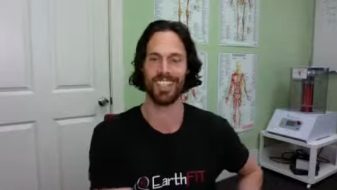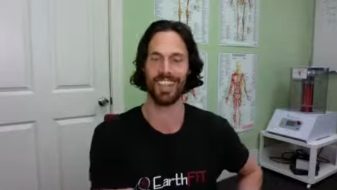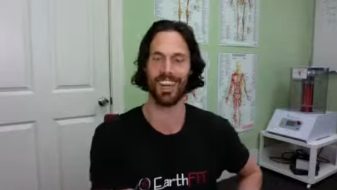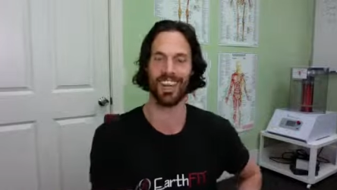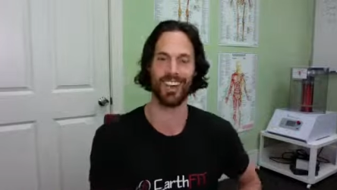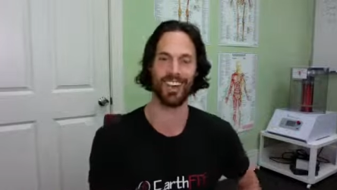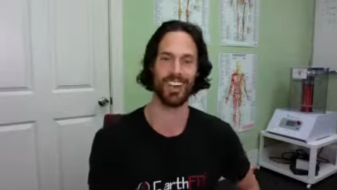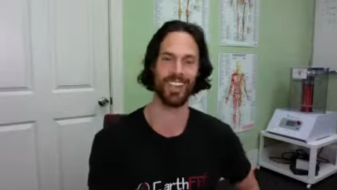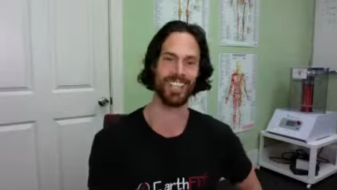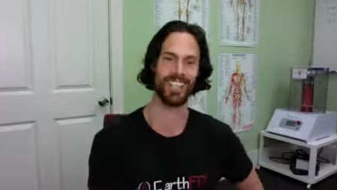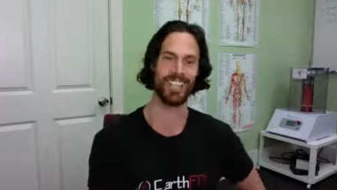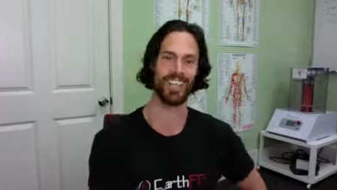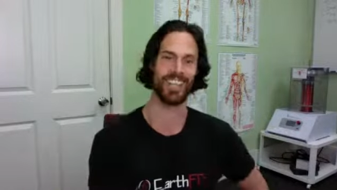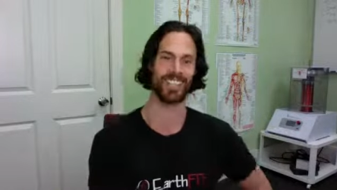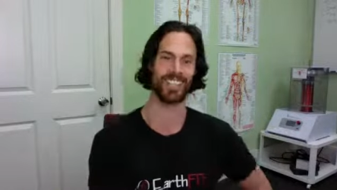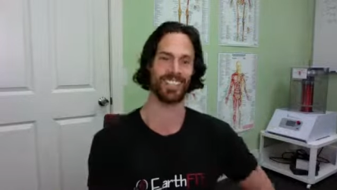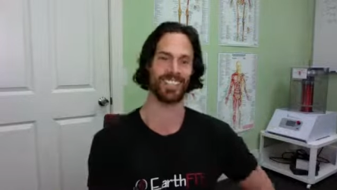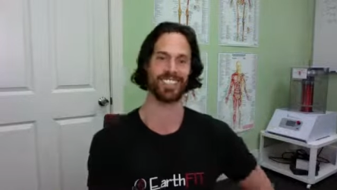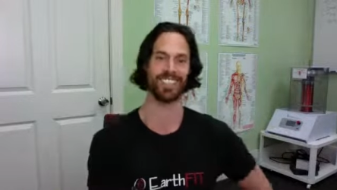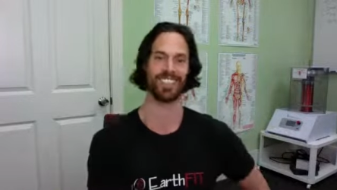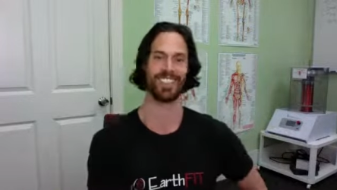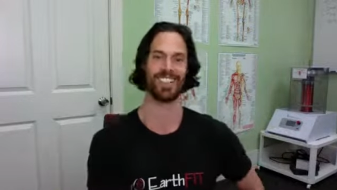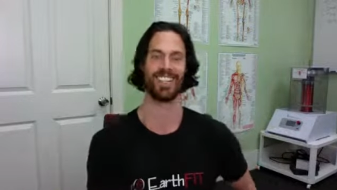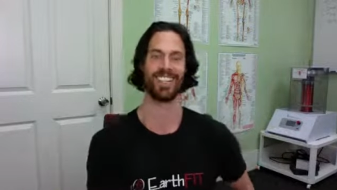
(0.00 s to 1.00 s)
Yeah, all that.
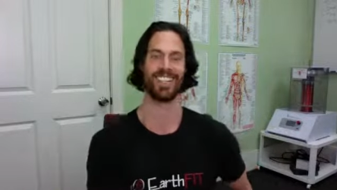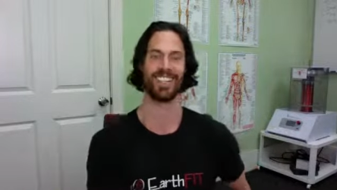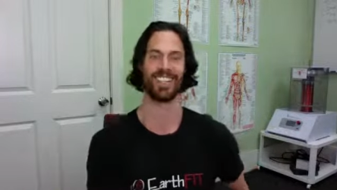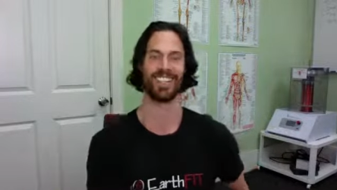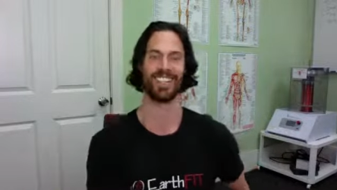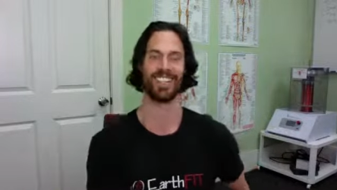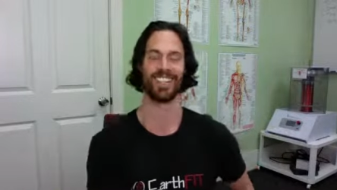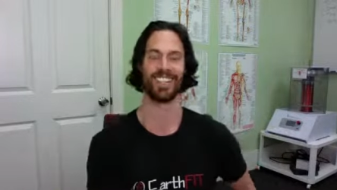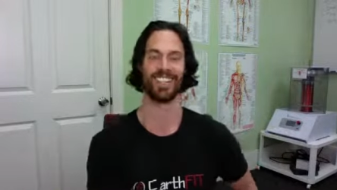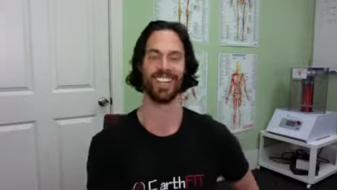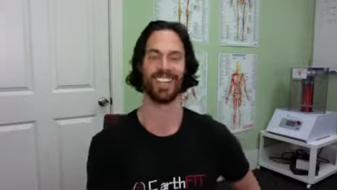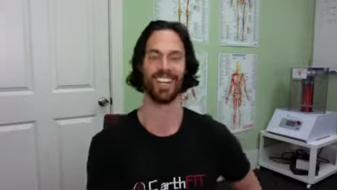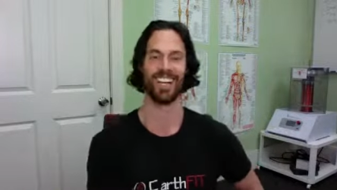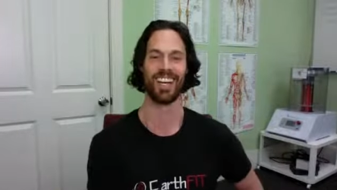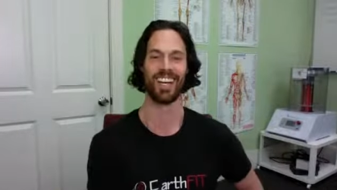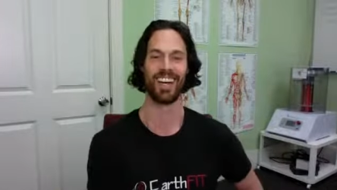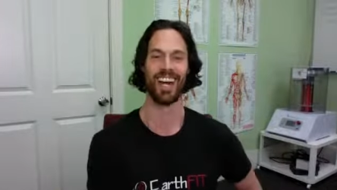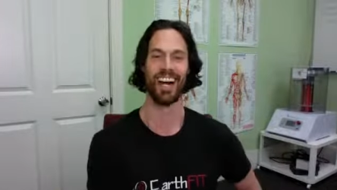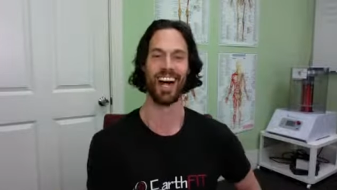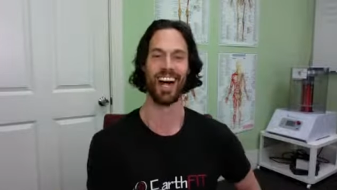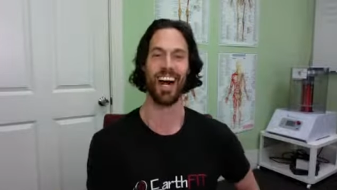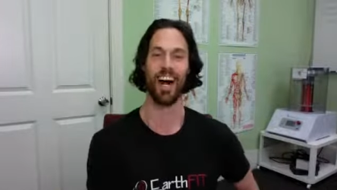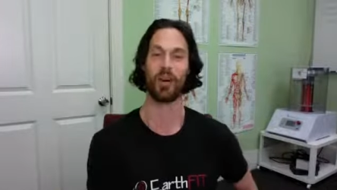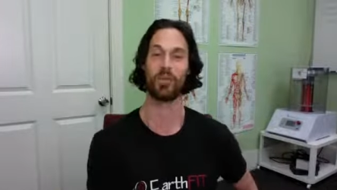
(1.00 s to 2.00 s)

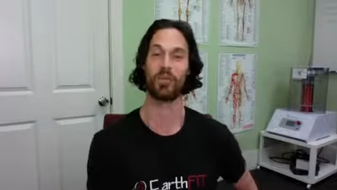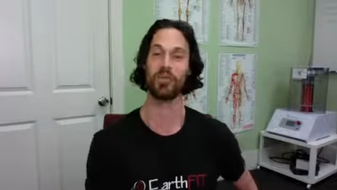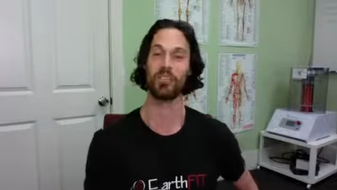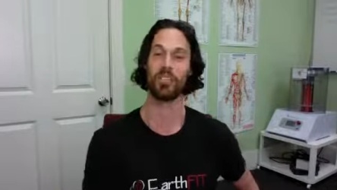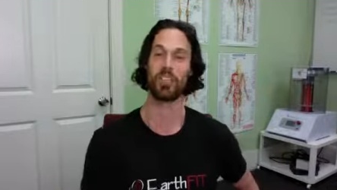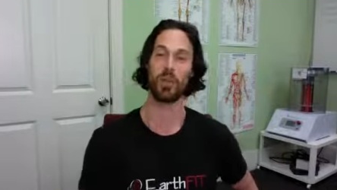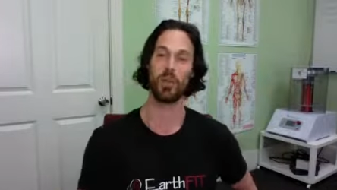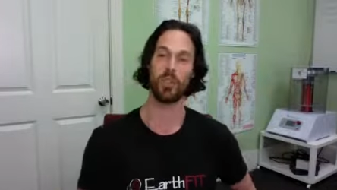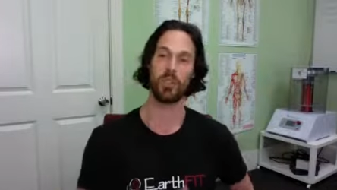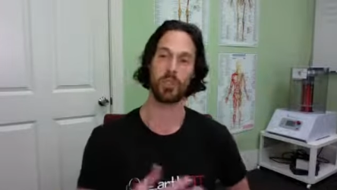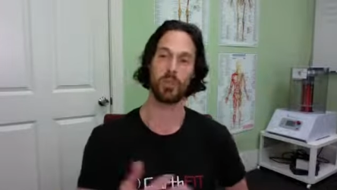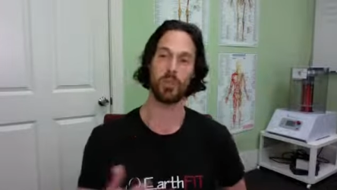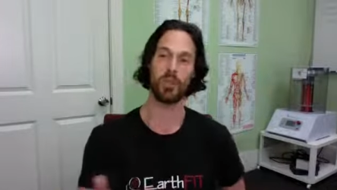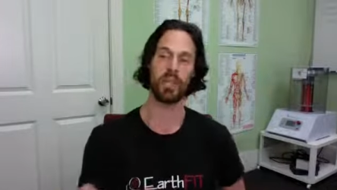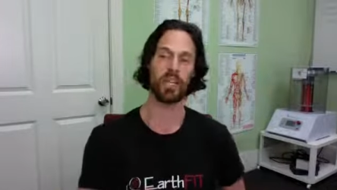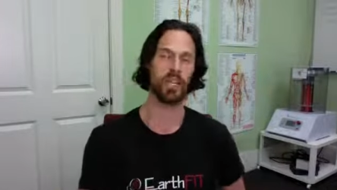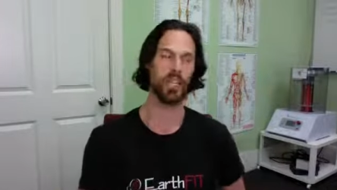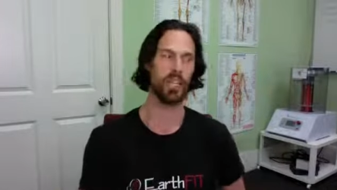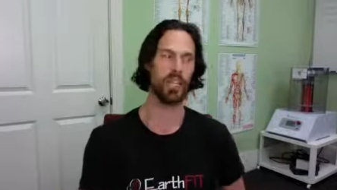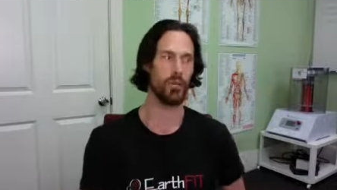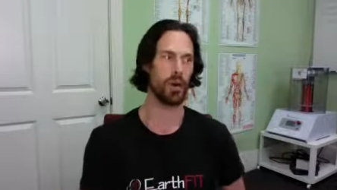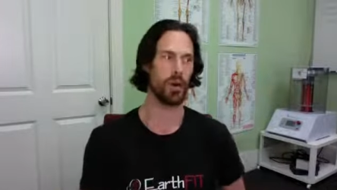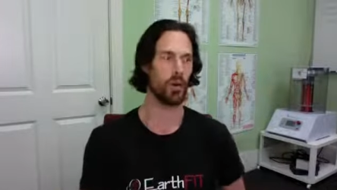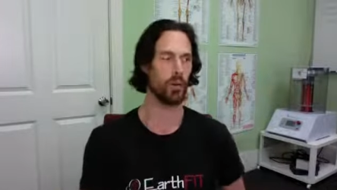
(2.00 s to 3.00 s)
So
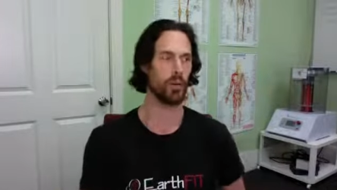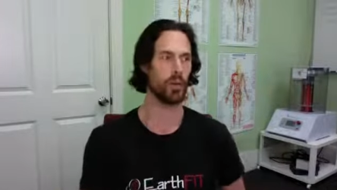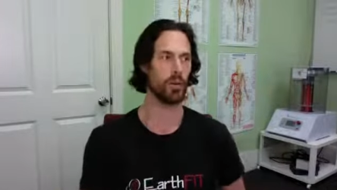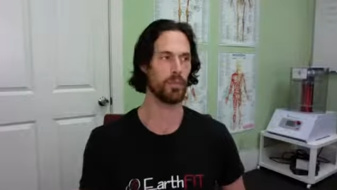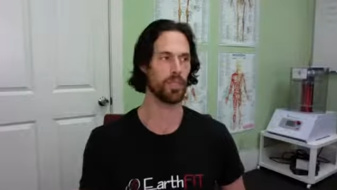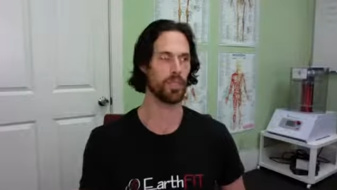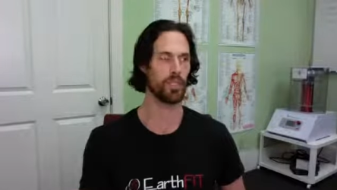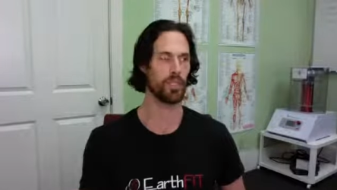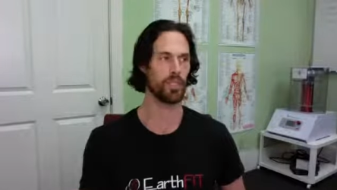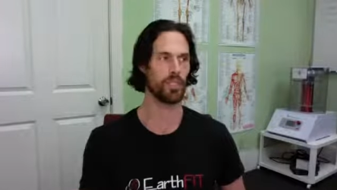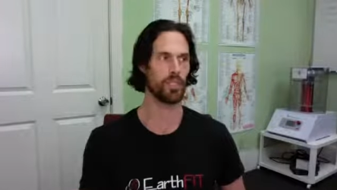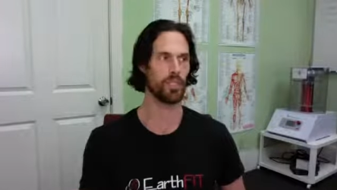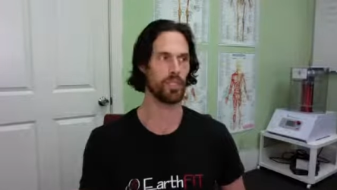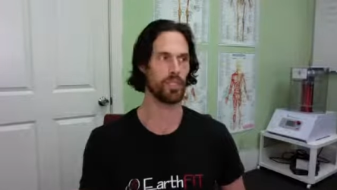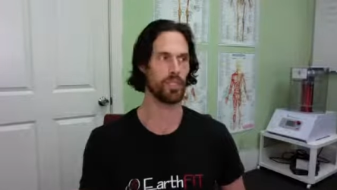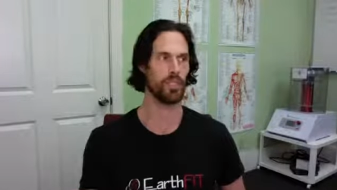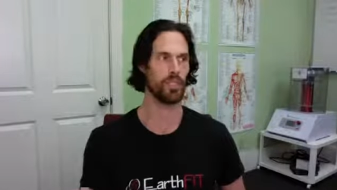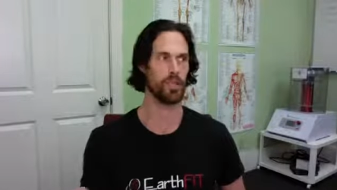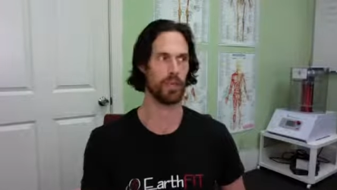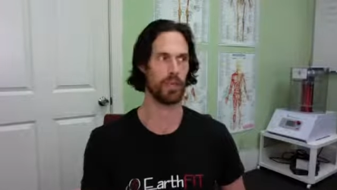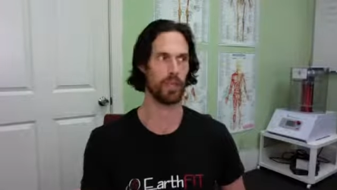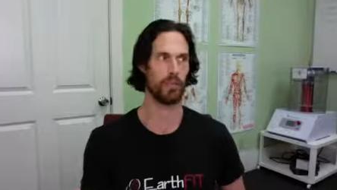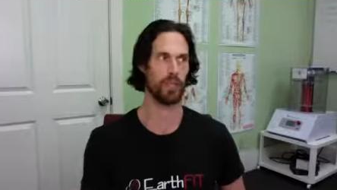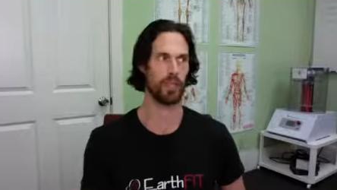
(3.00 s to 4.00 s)
speaking about women too,
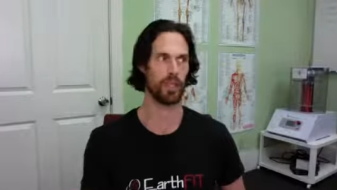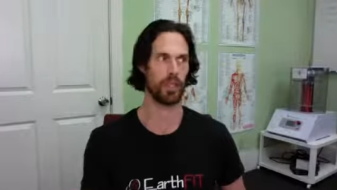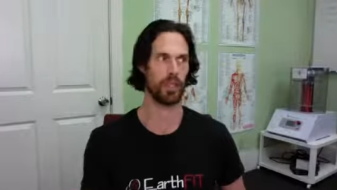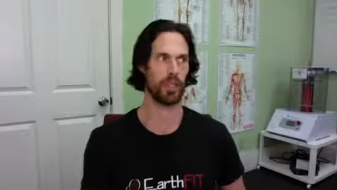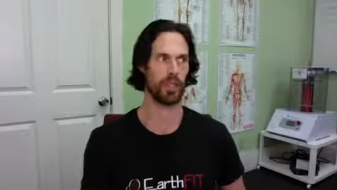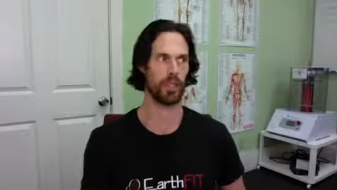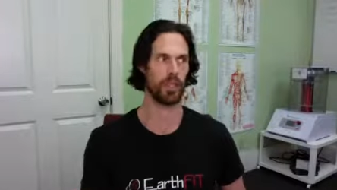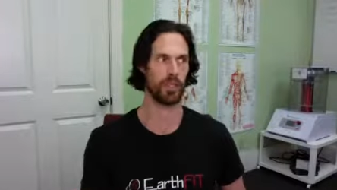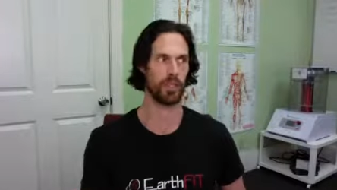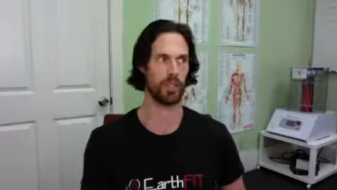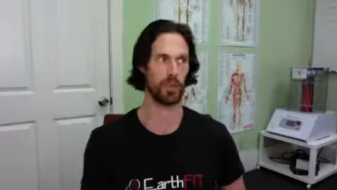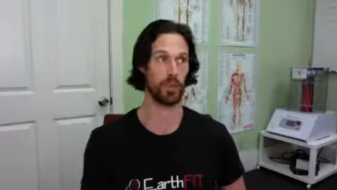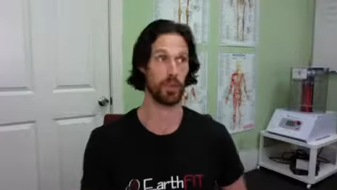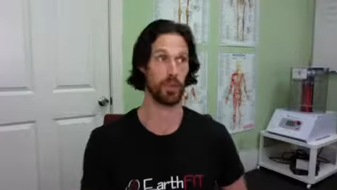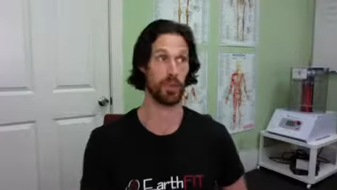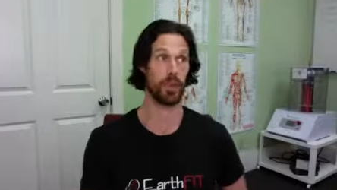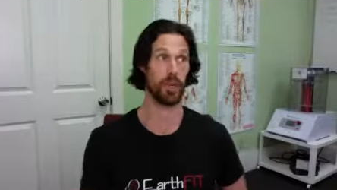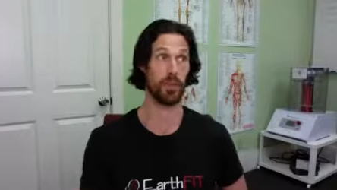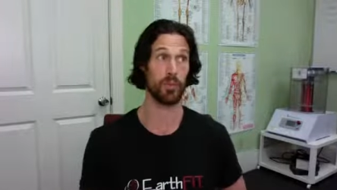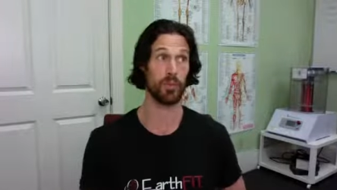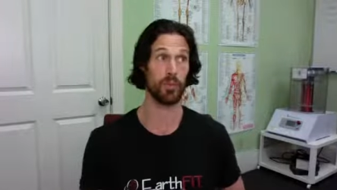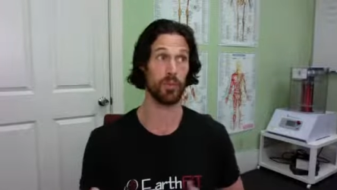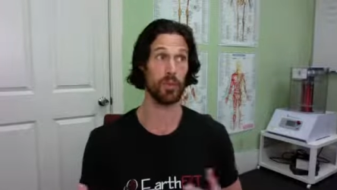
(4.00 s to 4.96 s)
this might be a good thing to bring up.